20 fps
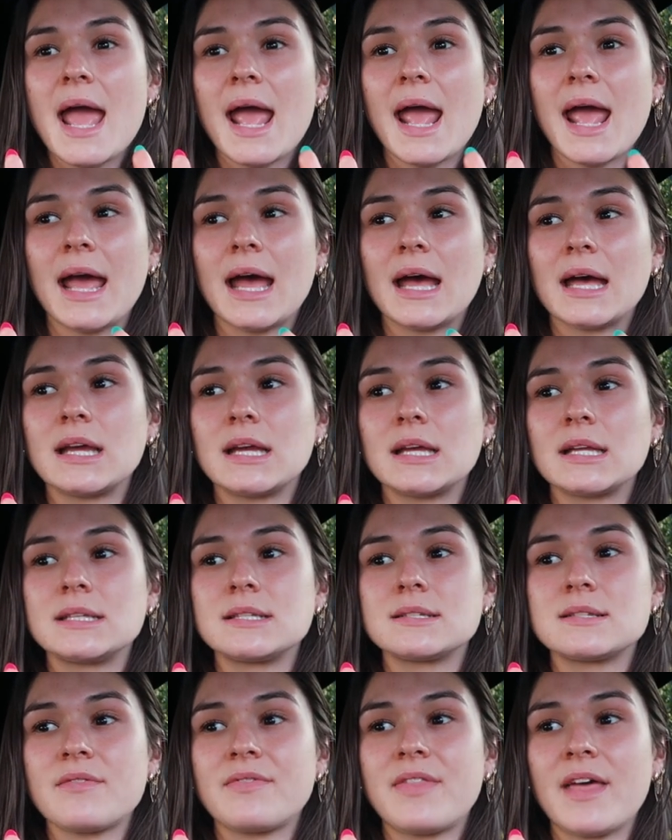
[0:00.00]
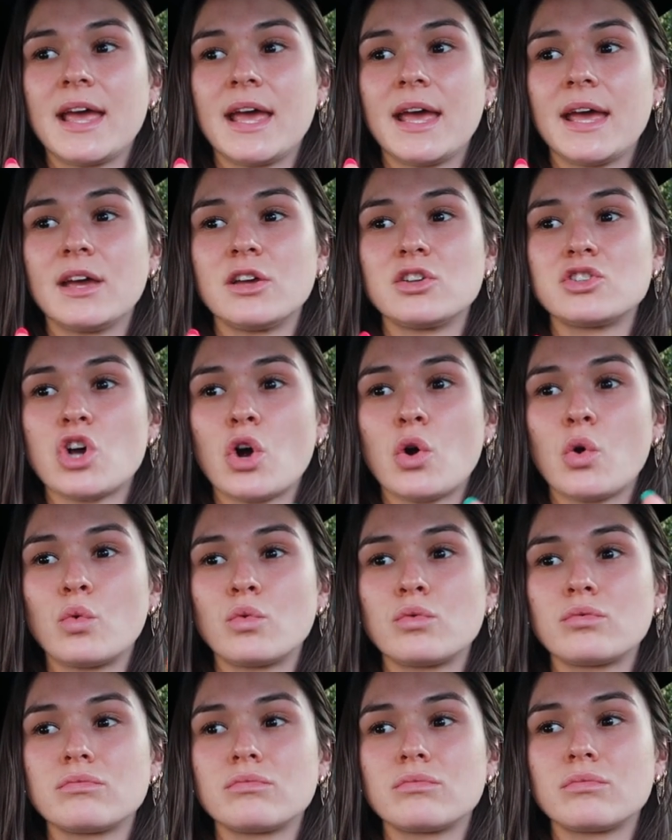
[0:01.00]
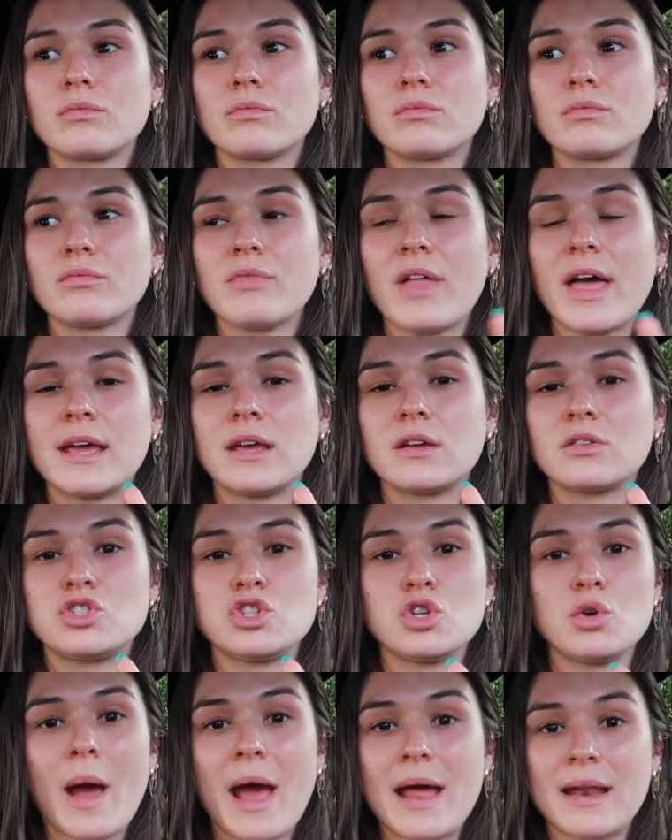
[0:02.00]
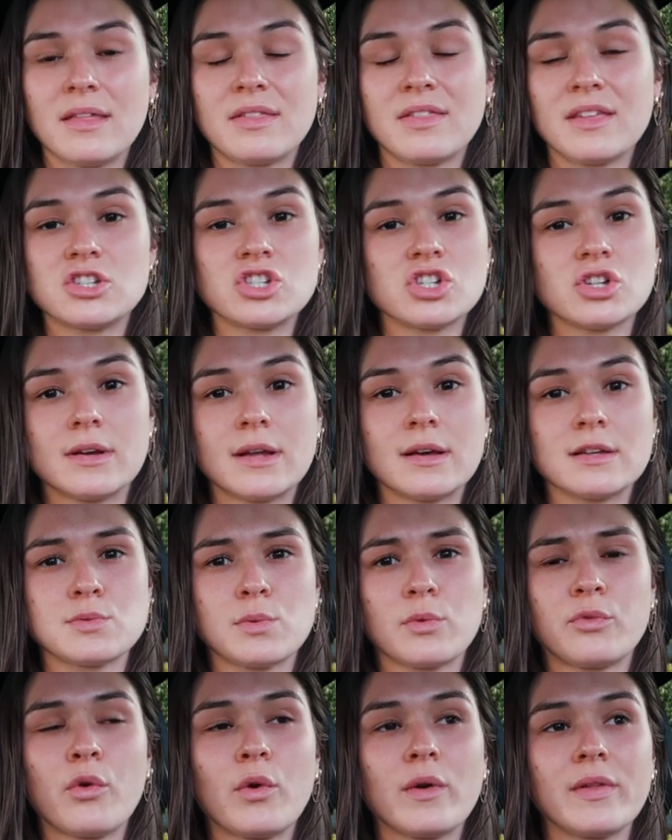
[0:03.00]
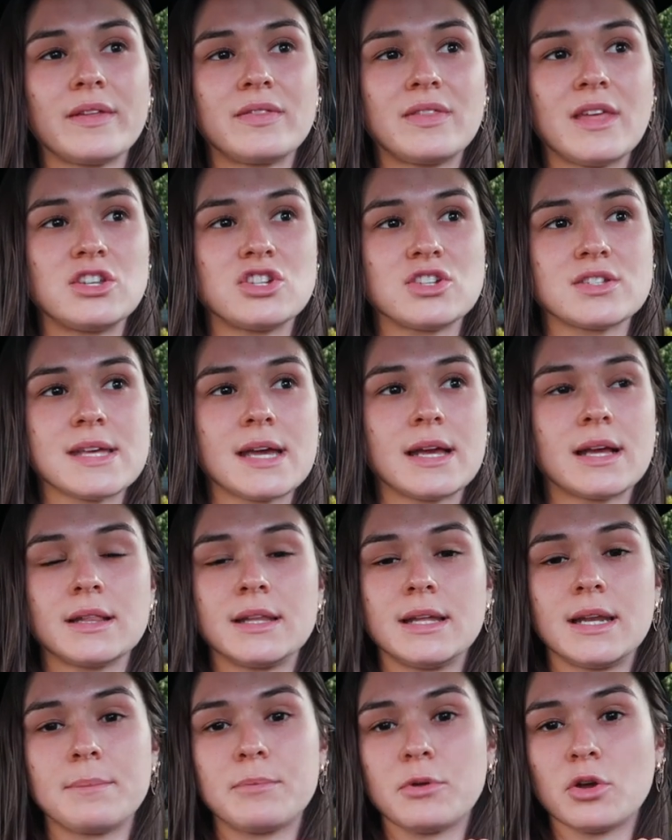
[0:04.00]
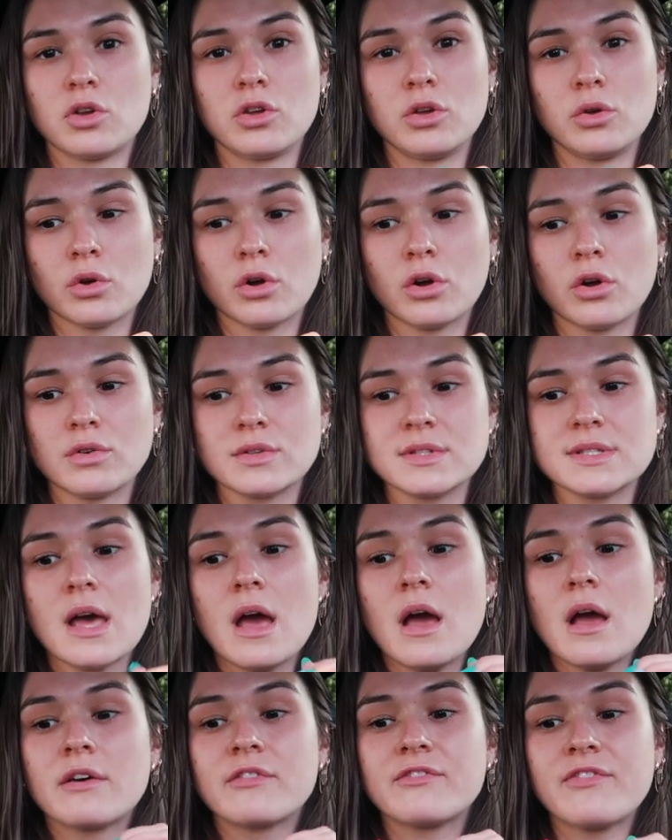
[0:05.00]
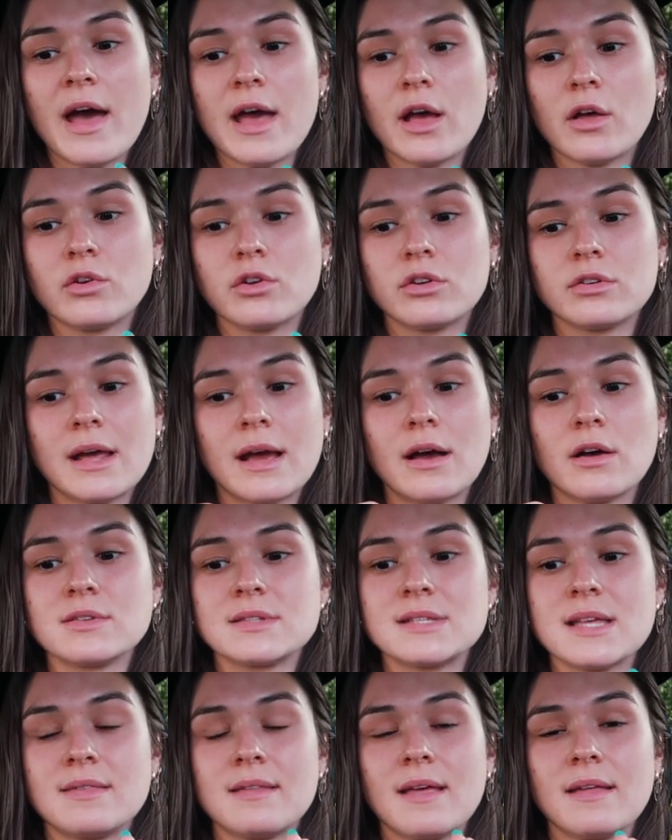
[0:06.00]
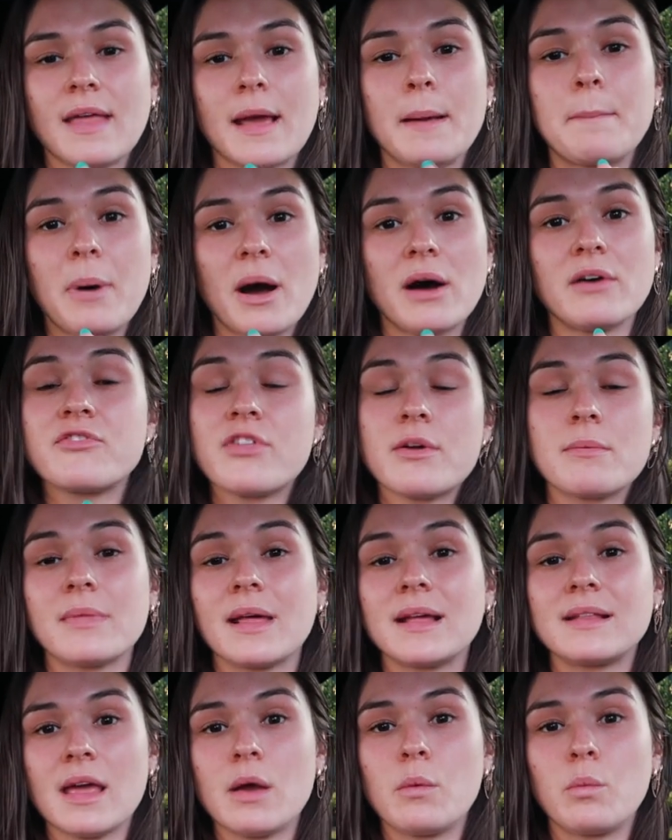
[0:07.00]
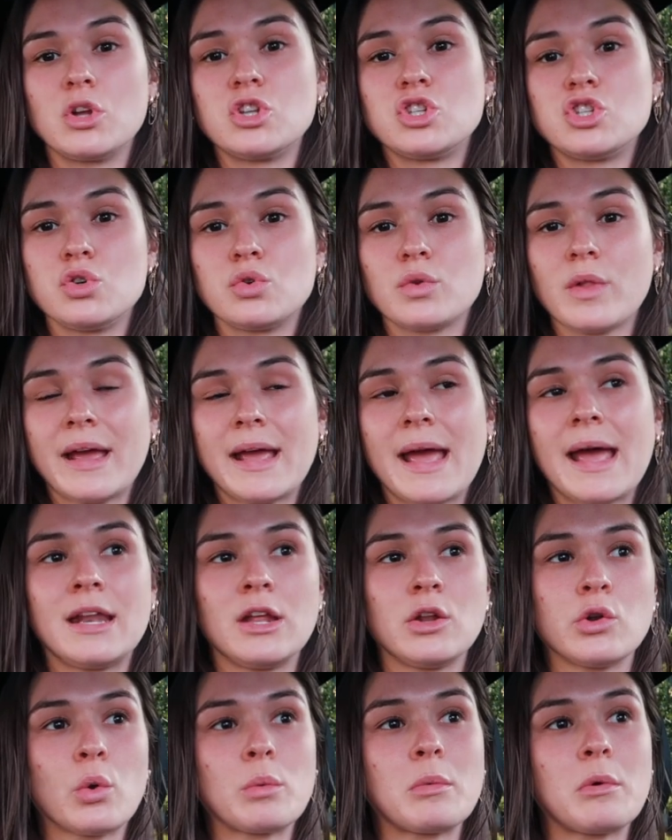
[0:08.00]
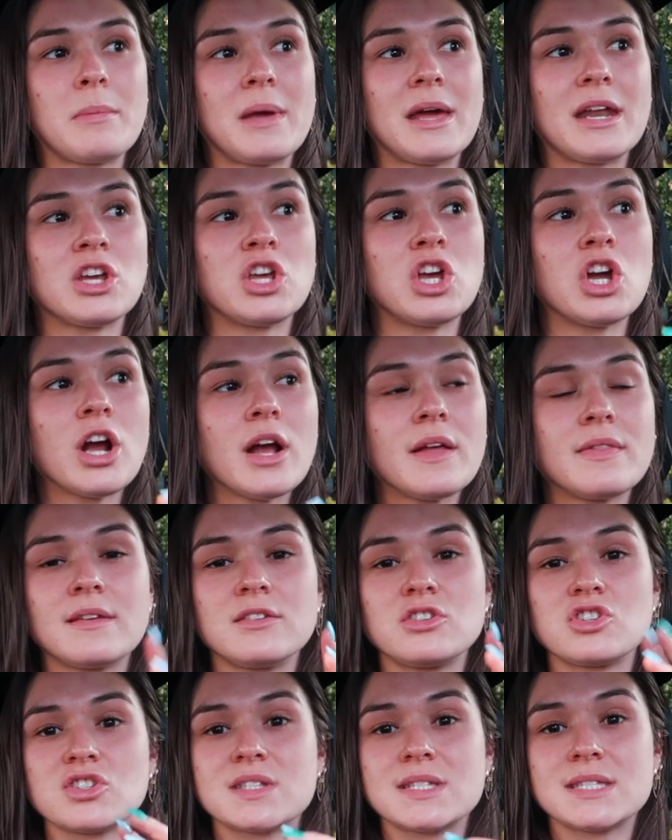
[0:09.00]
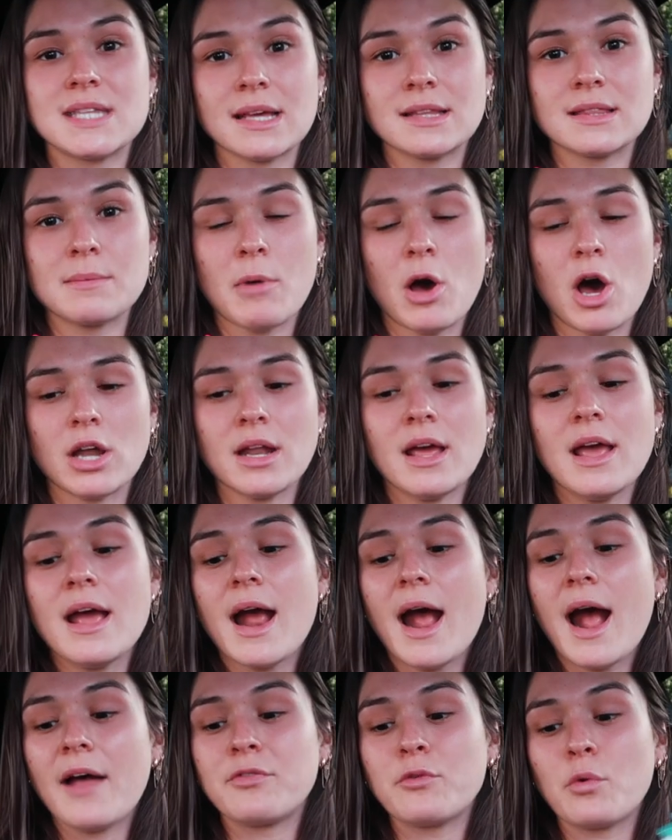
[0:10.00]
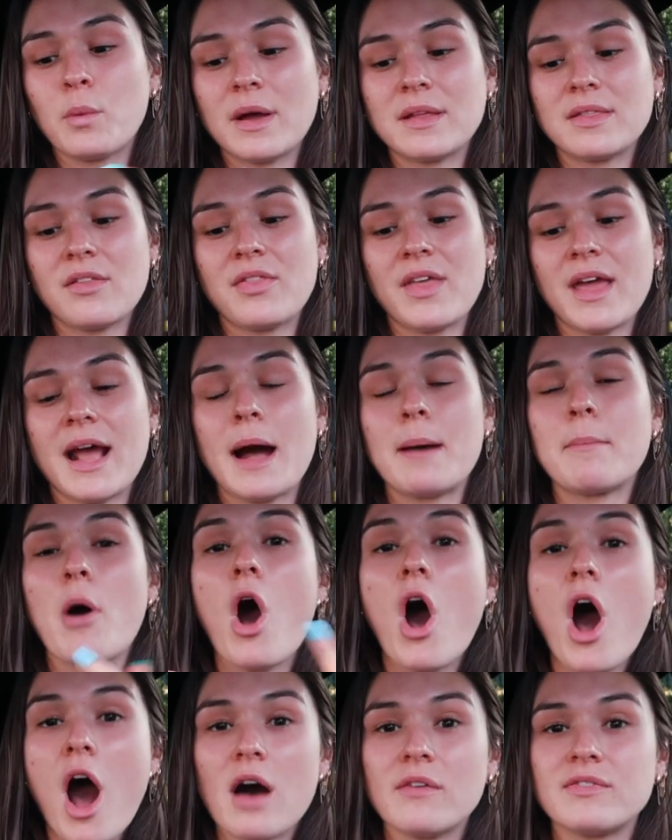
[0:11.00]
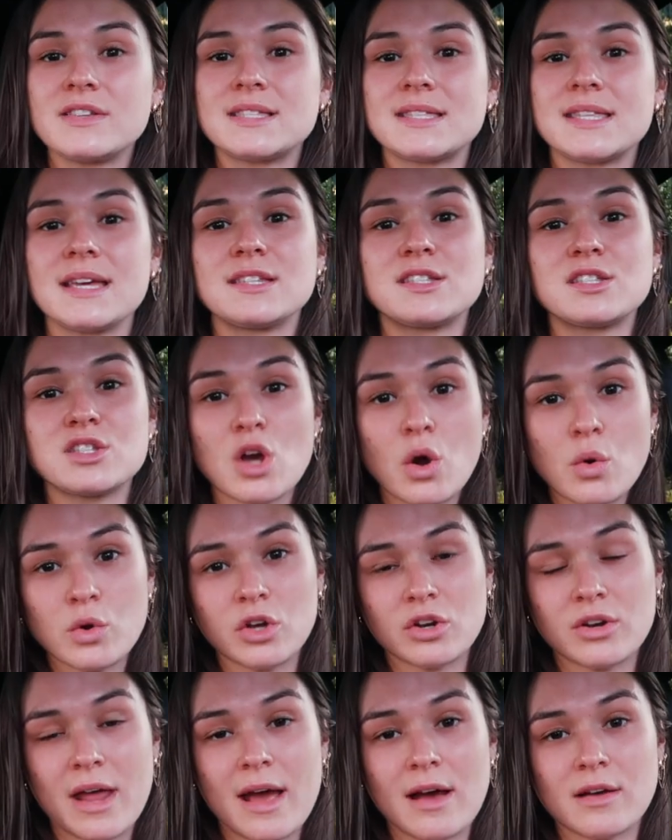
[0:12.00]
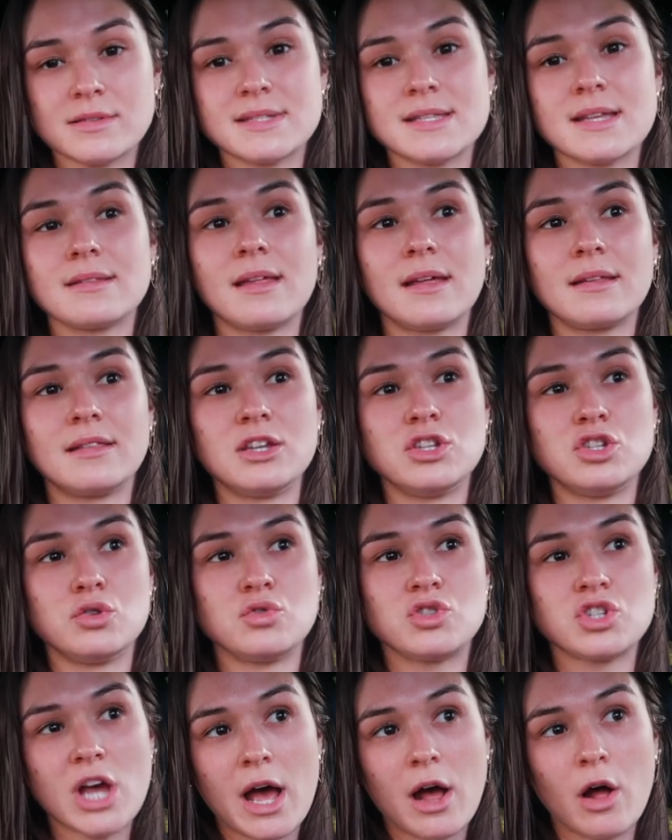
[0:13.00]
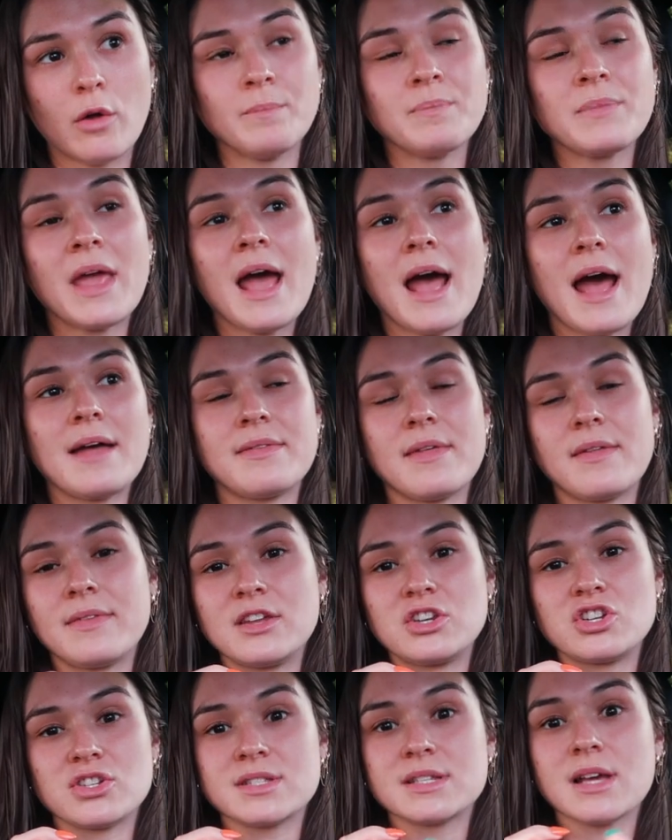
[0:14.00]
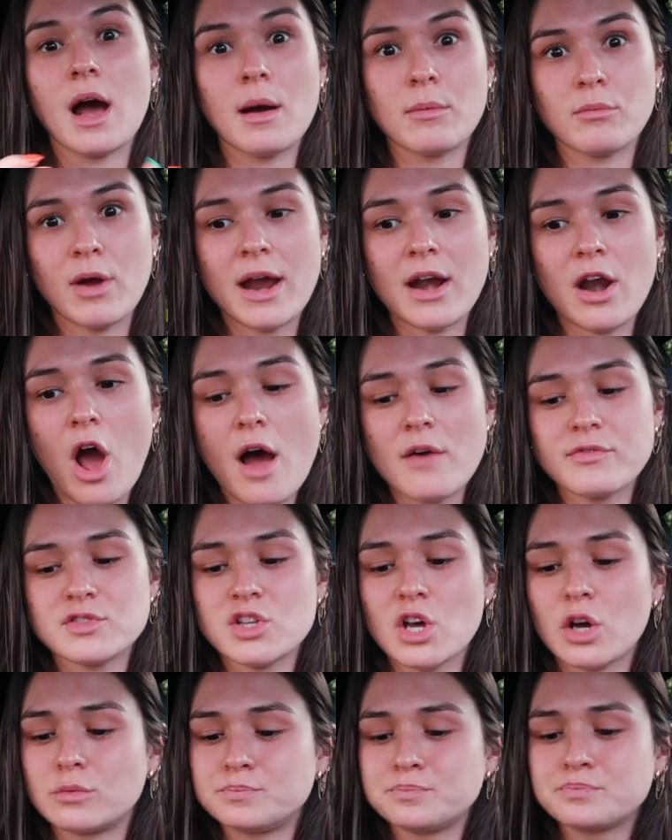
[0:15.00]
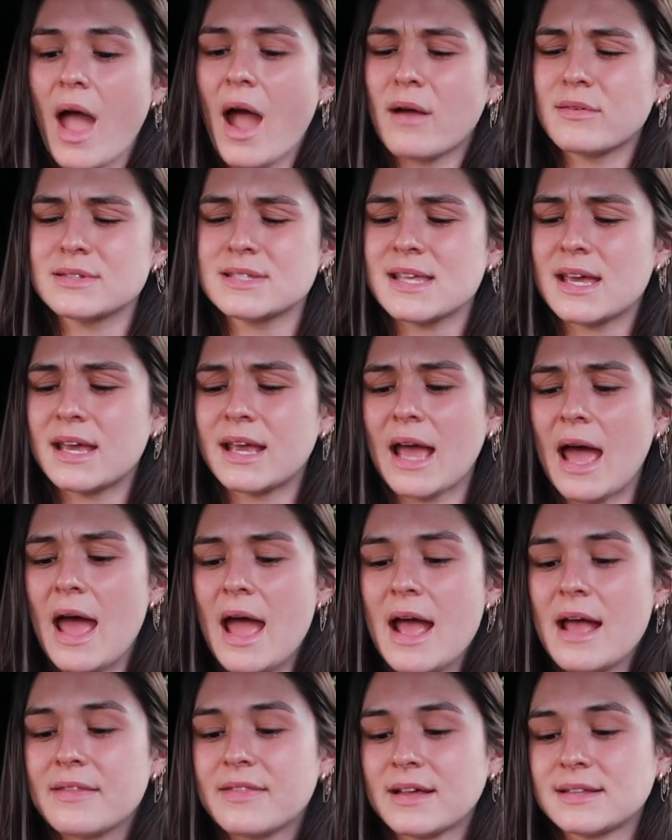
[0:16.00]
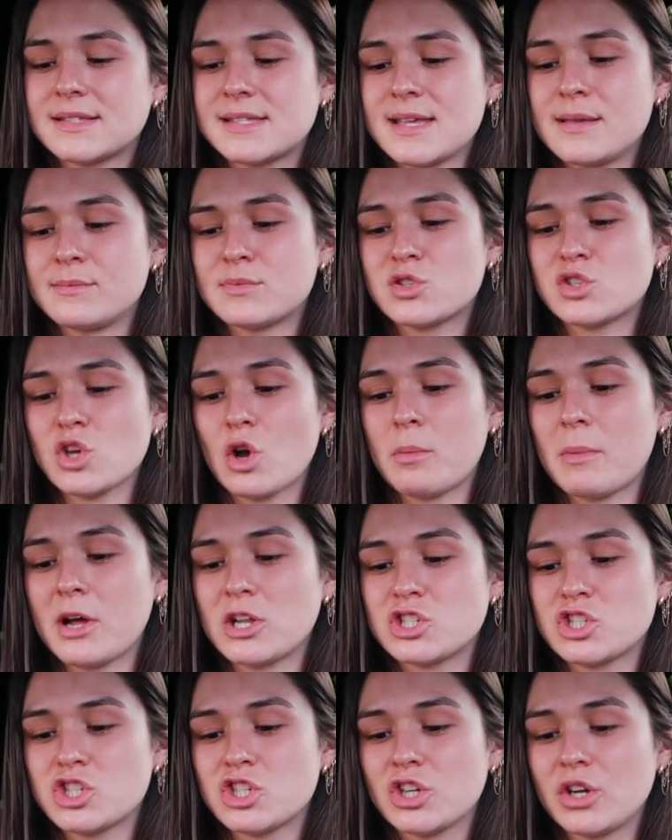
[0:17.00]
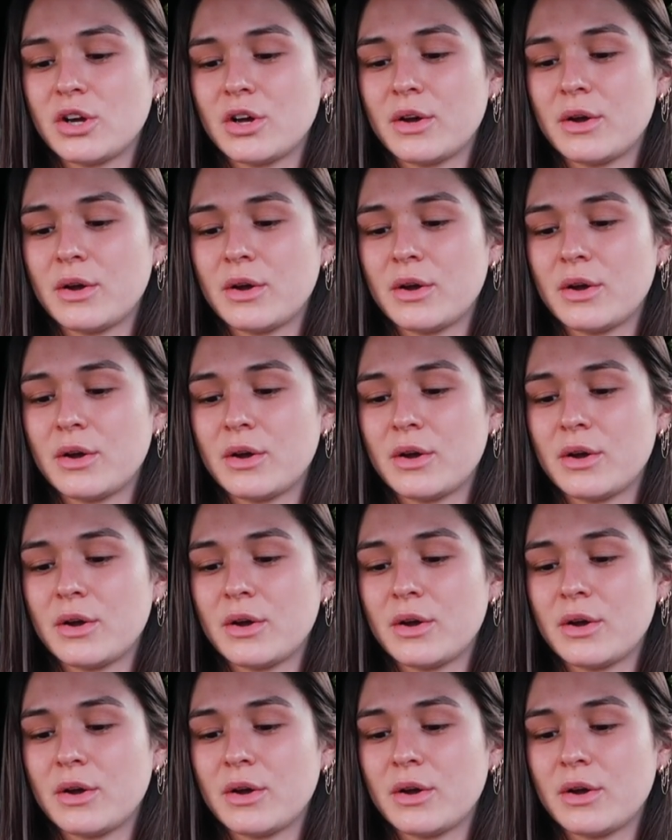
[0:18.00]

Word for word: and they don't like do anything to your nails before like they just like clean up your cuticles file your nails and then like buff them like they would do like any normal manicure and then just stick them on and the way that they come off is they soak your nails like they do gel and then they just come right off so I was like that seems so much